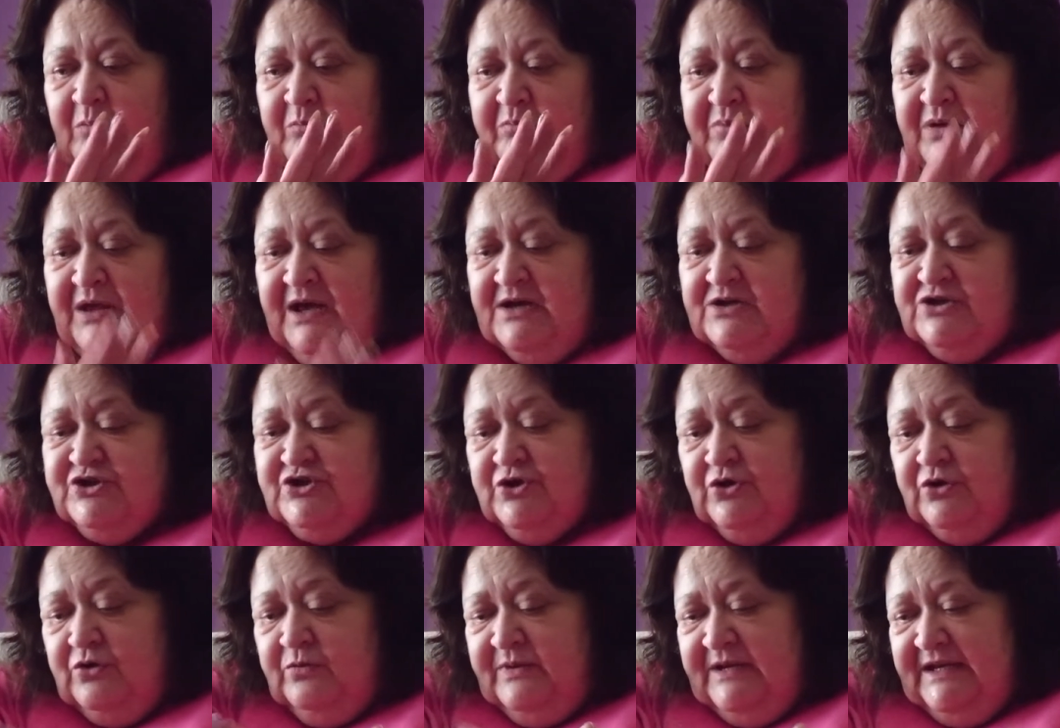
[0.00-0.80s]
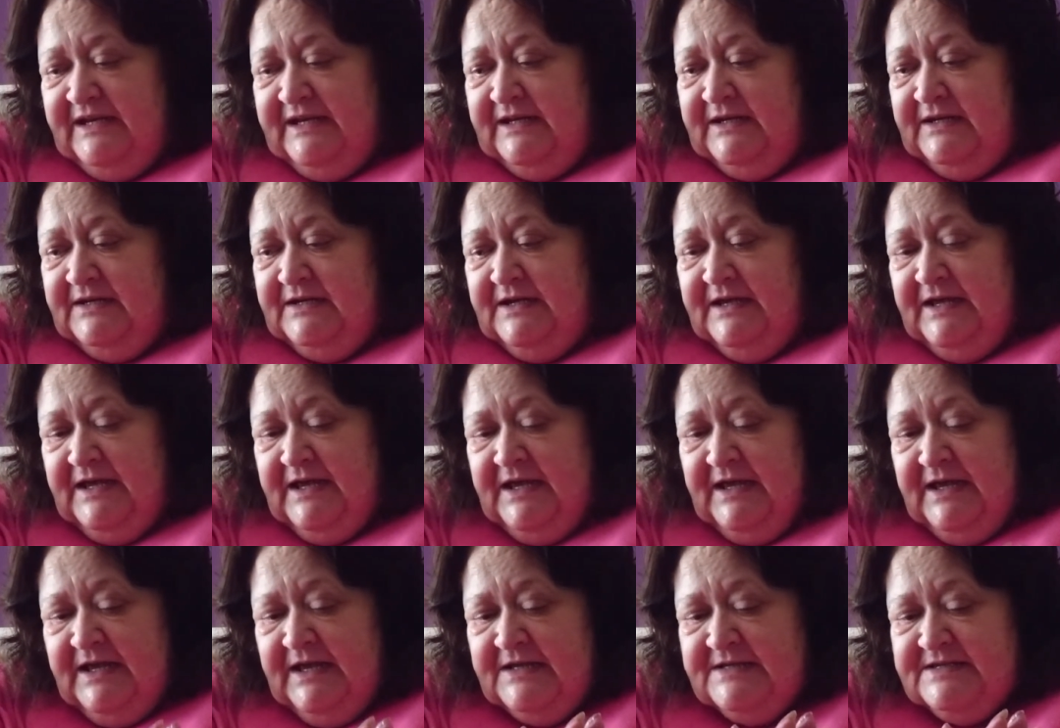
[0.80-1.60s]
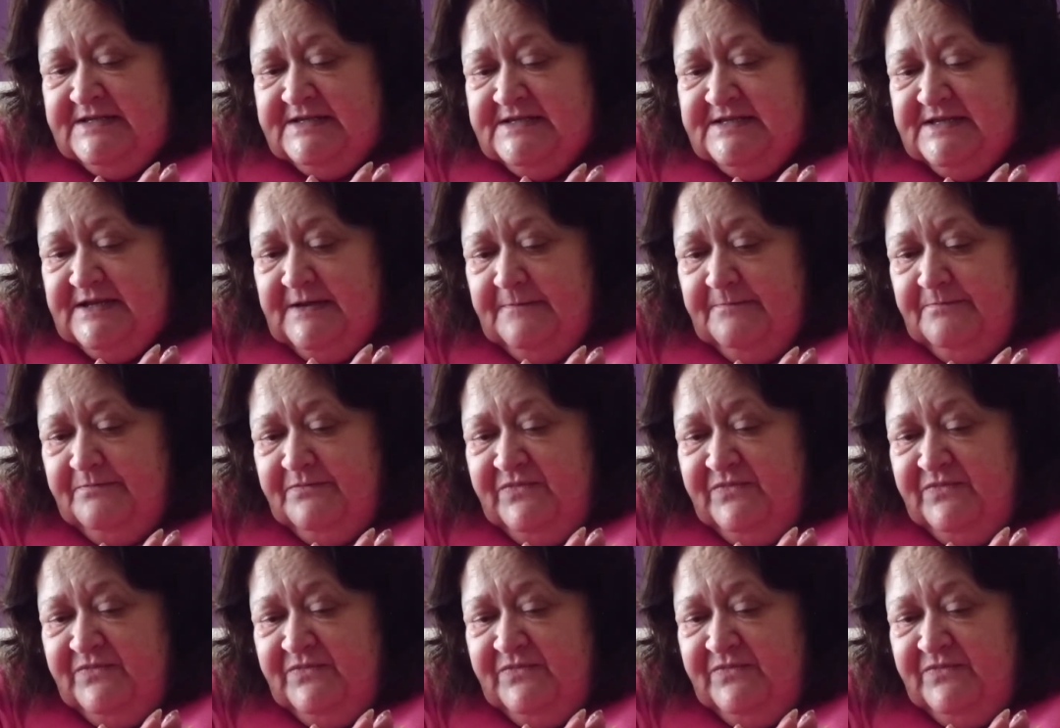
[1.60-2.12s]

Black tourmaline is